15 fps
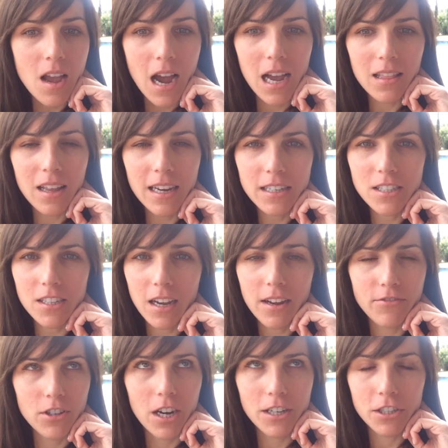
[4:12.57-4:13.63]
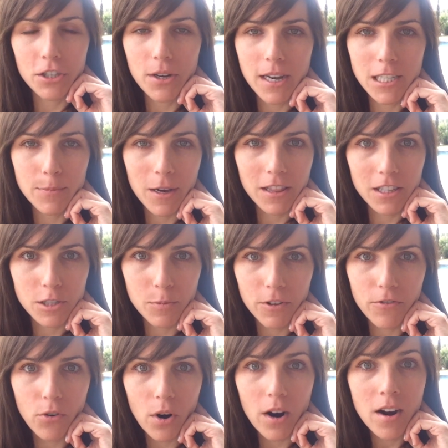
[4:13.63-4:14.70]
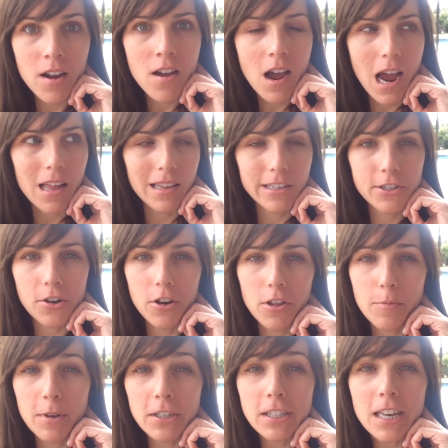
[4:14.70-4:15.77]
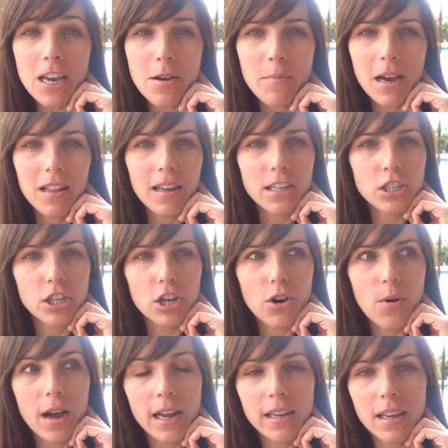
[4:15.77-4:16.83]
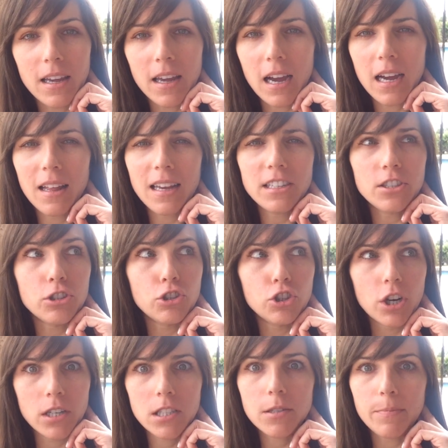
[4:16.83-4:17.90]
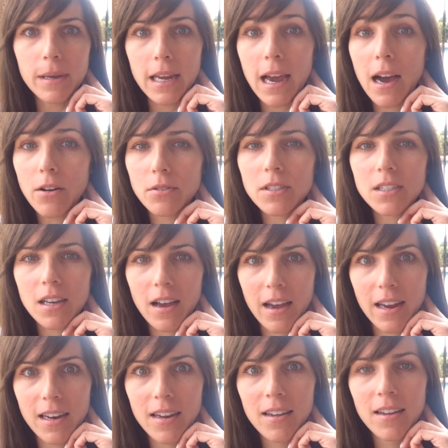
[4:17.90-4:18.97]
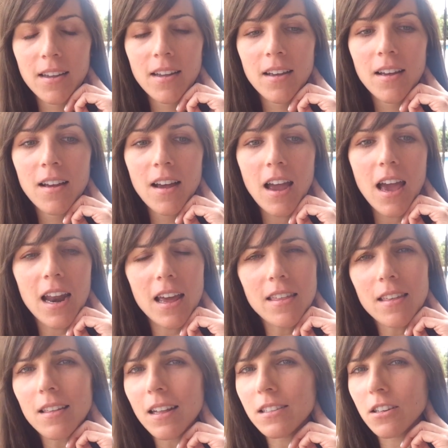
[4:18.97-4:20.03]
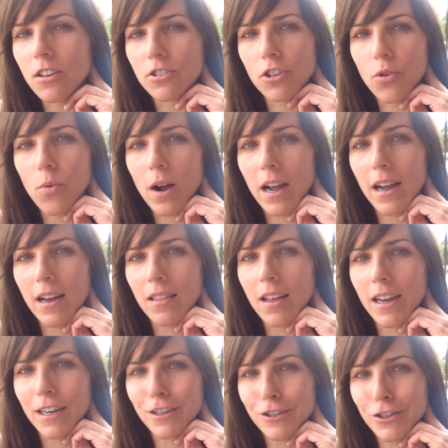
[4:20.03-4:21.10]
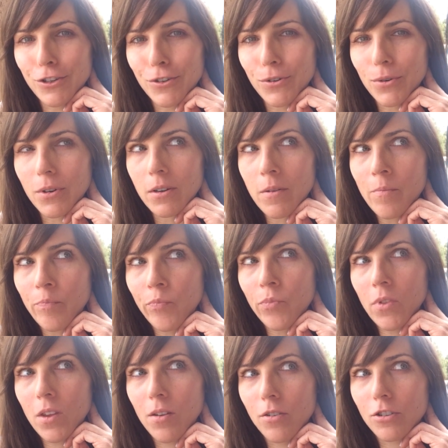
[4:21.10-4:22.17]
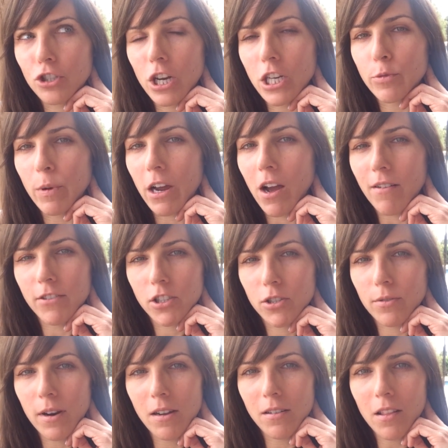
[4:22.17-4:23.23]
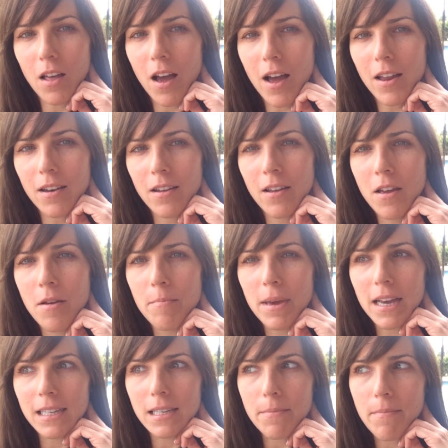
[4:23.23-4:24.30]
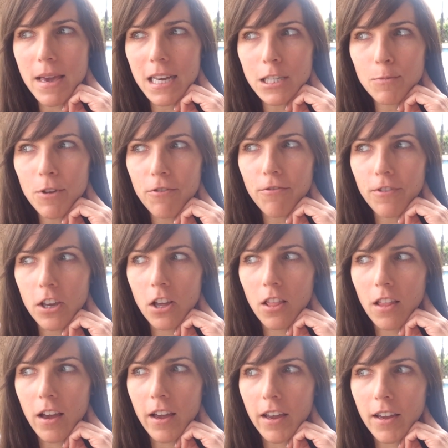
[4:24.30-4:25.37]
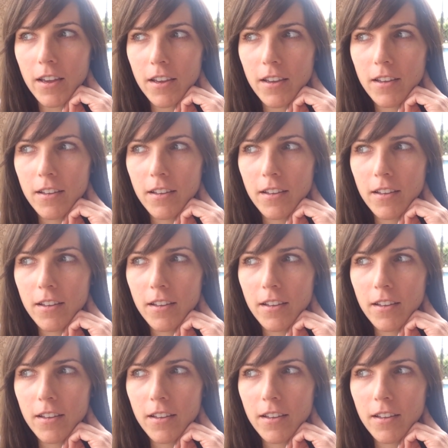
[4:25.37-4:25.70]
I've talked to you guys about this before. I like to go to the museum. I like to go hiking. I like to just be outside. And I think that's also why I like to change my office around a lot, because it makes me feel like